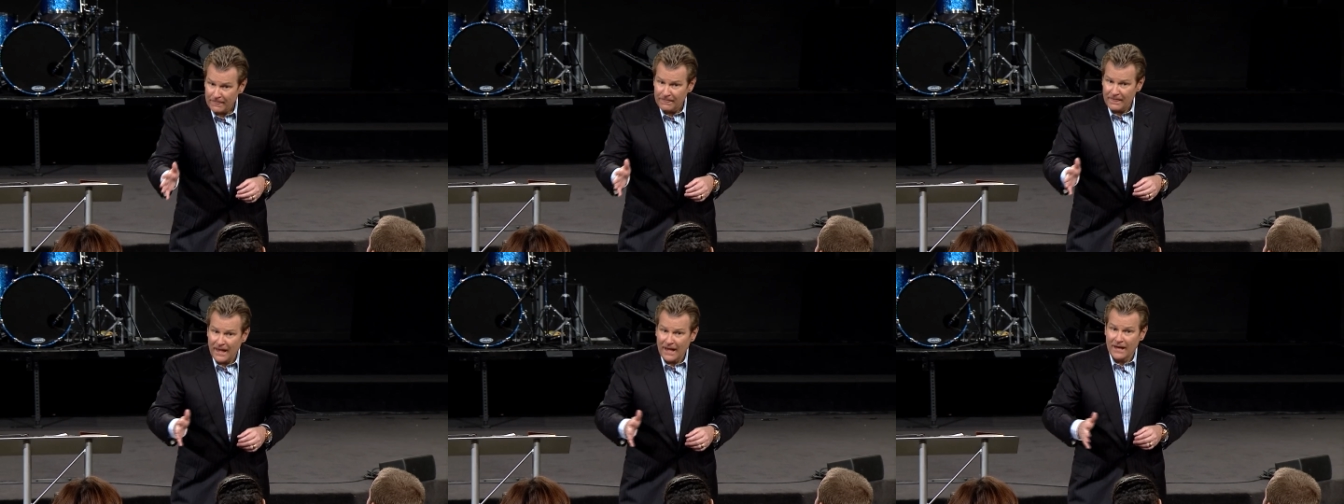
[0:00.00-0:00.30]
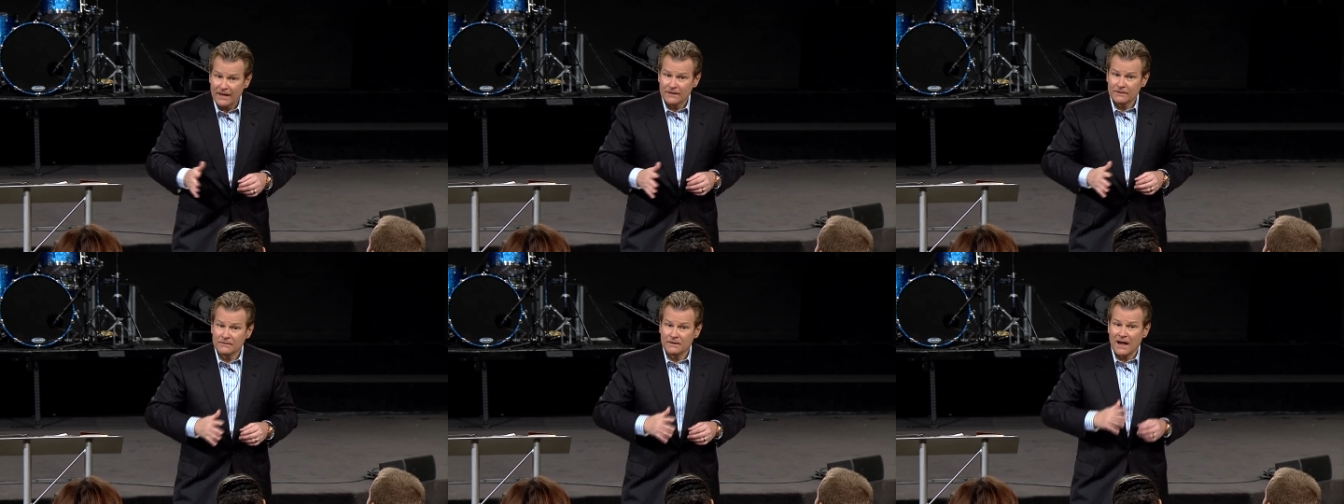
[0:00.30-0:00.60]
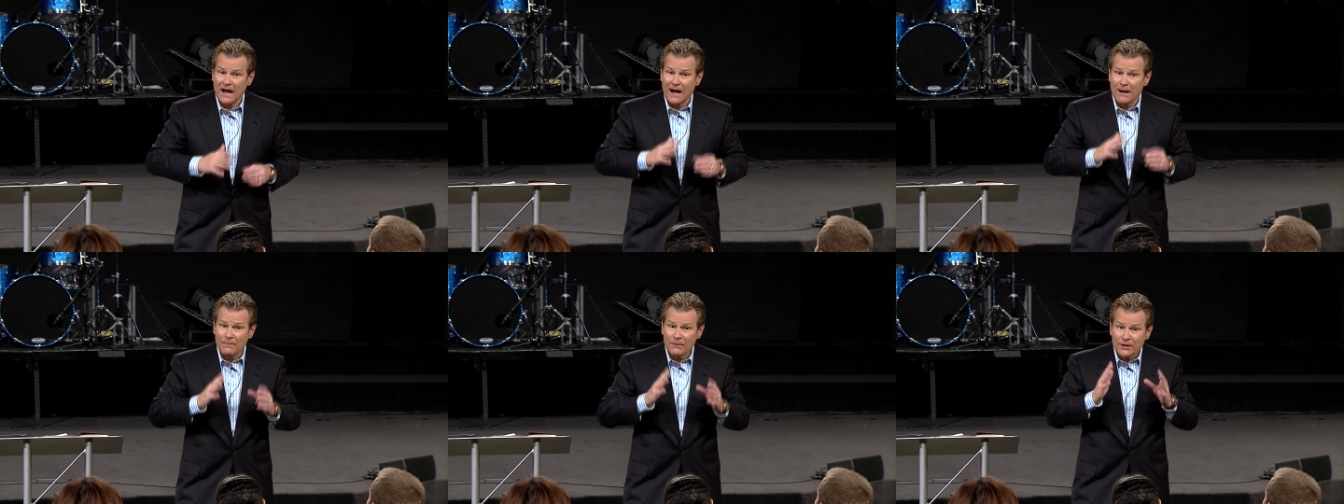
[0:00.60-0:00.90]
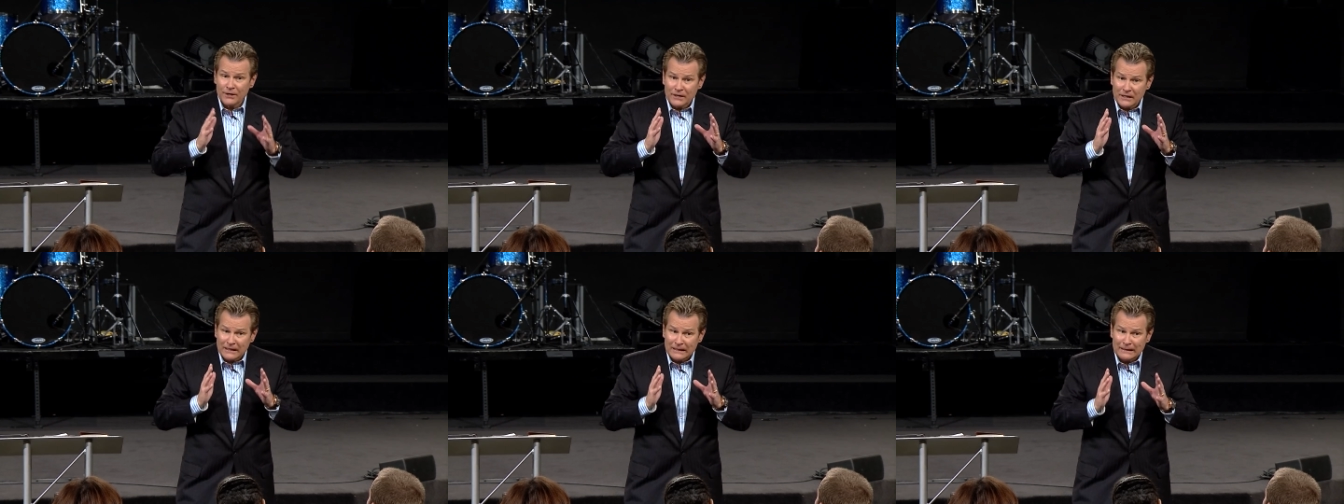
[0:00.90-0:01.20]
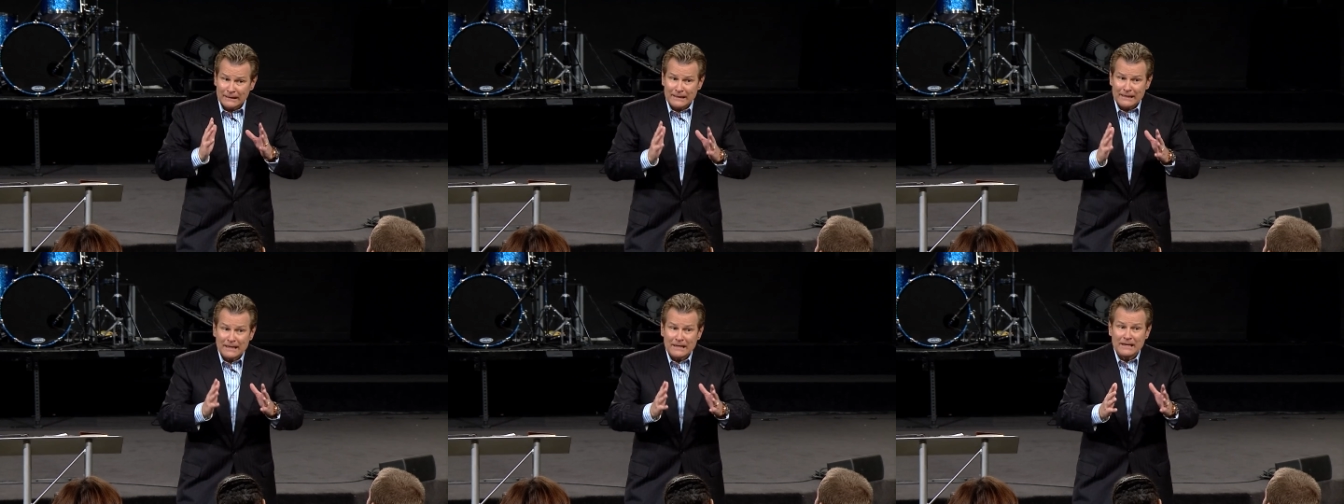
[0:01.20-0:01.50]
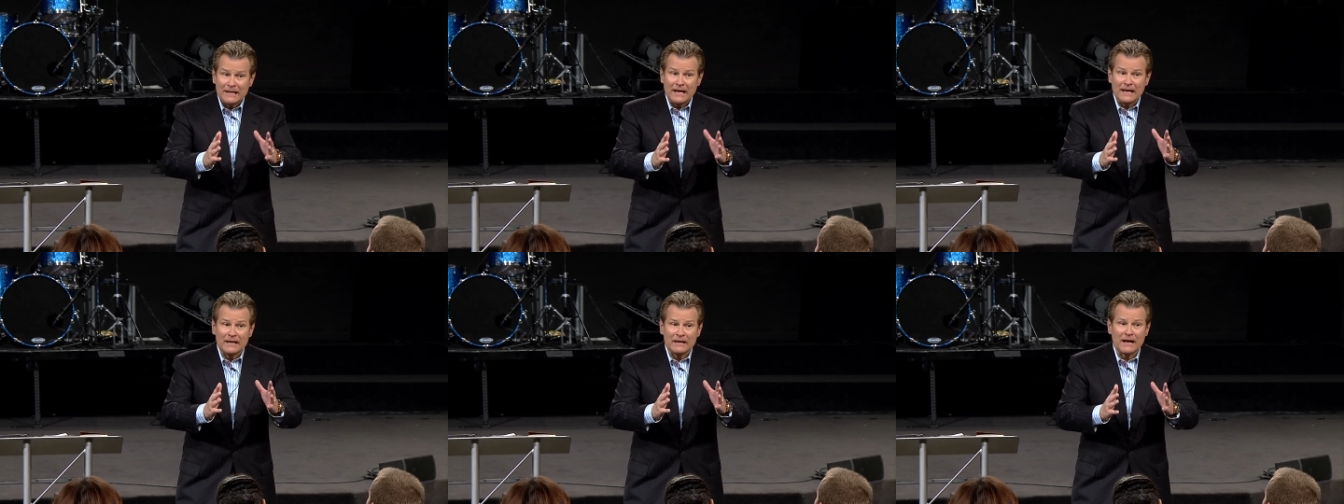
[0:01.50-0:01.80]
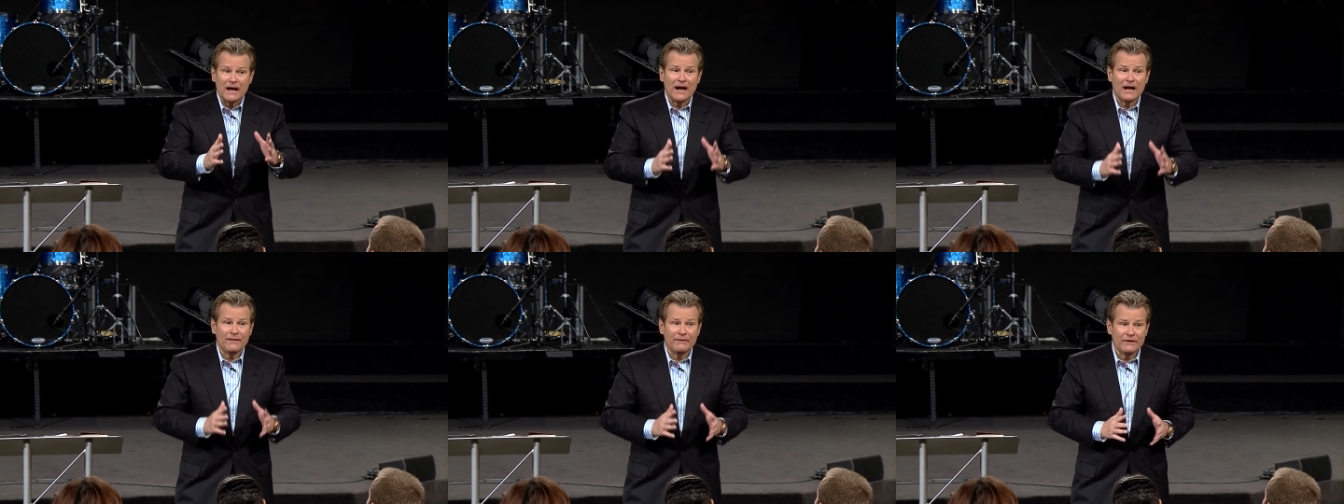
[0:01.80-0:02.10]
that I'm going to lead and
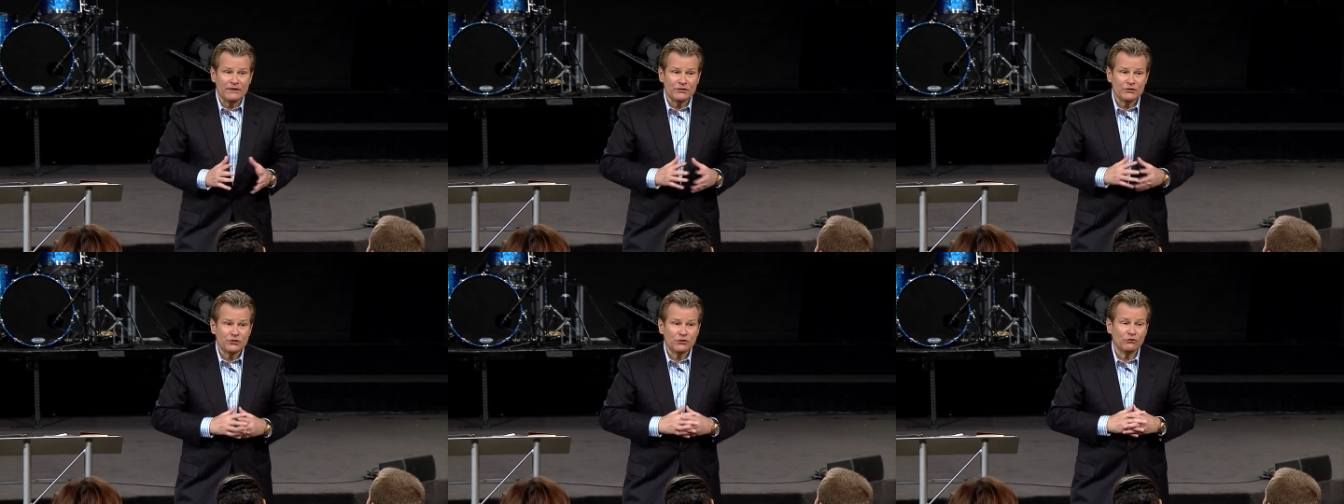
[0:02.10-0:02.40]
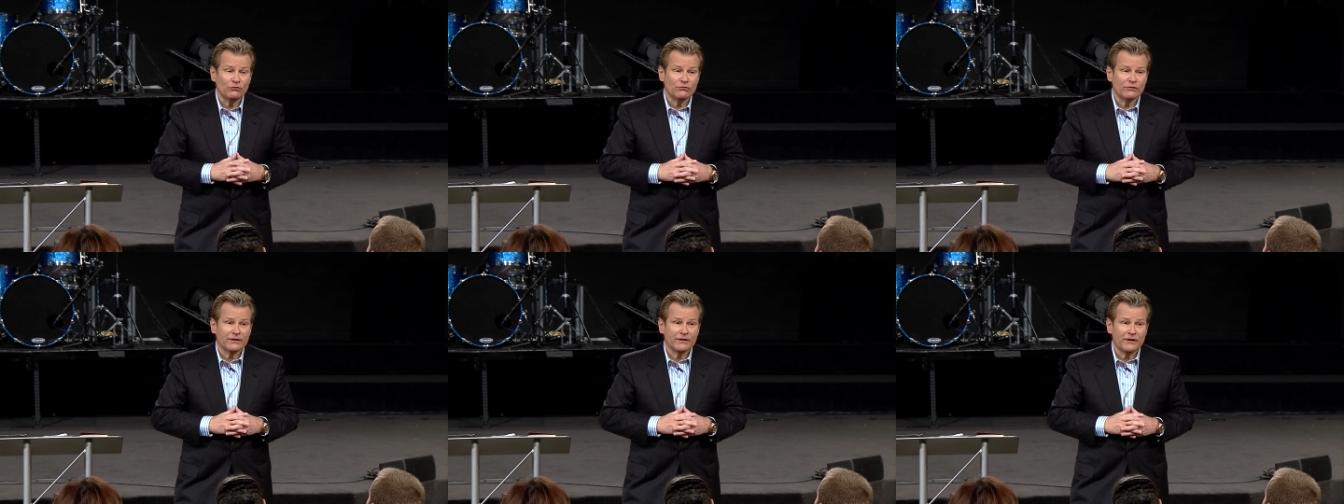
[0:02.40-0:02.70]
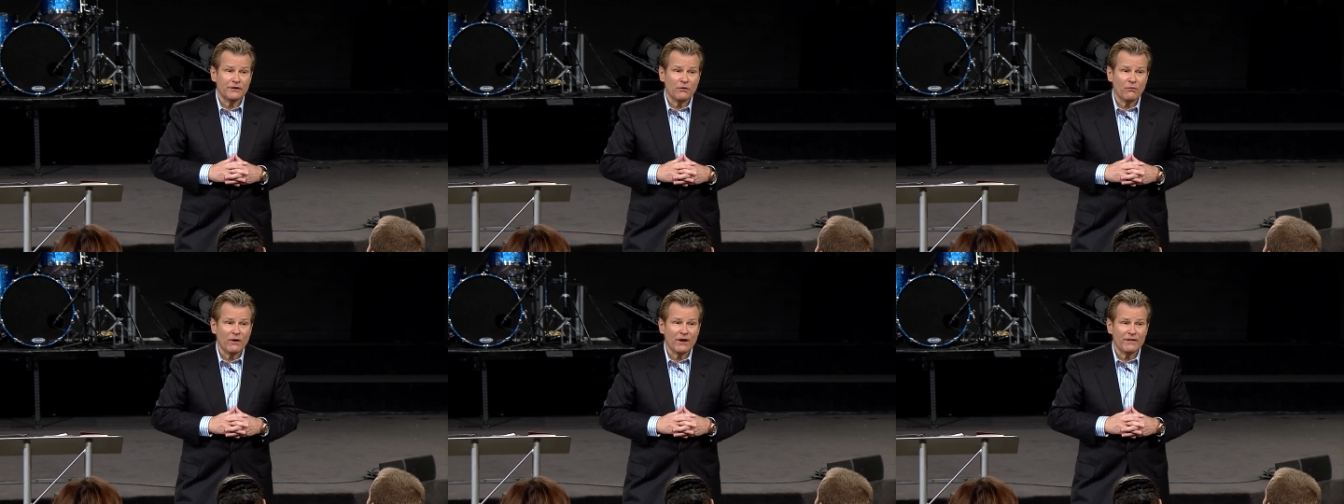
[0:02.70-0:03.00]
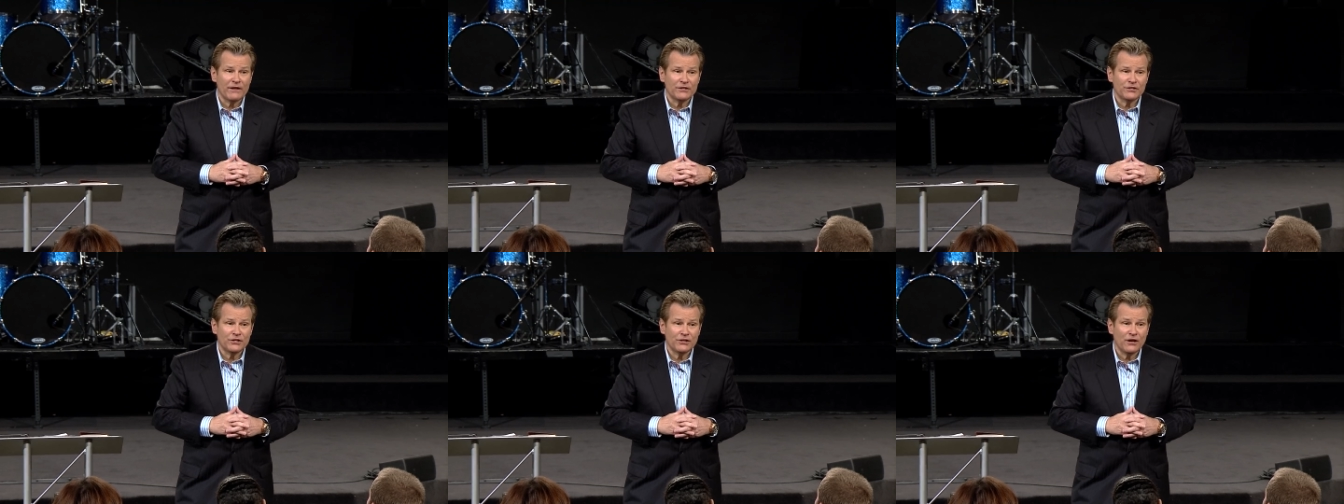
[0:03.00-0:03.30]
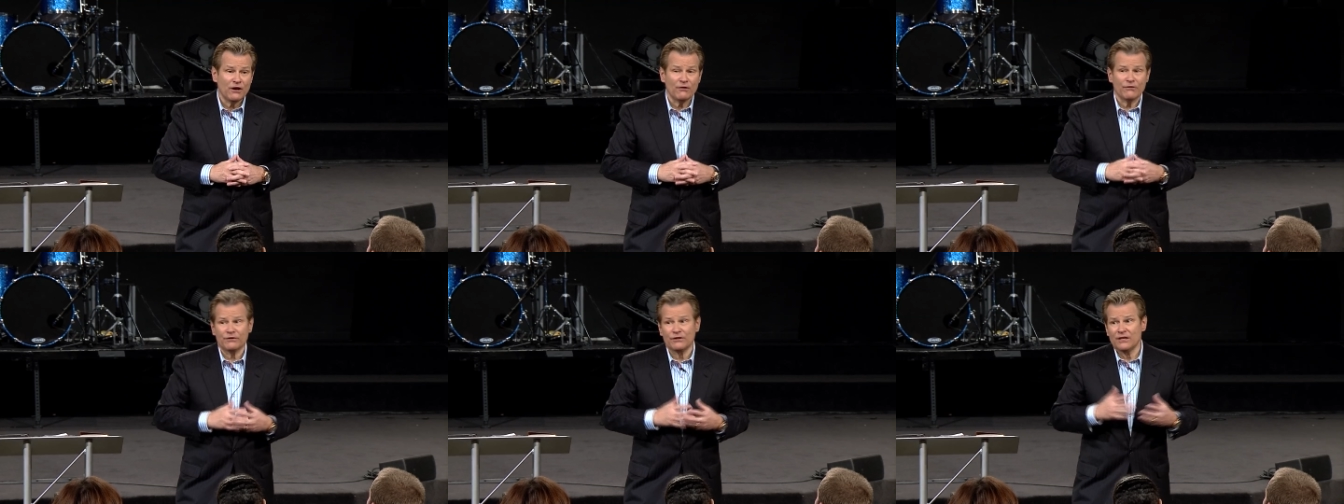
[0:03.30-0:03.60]
guide these children in the way they should go.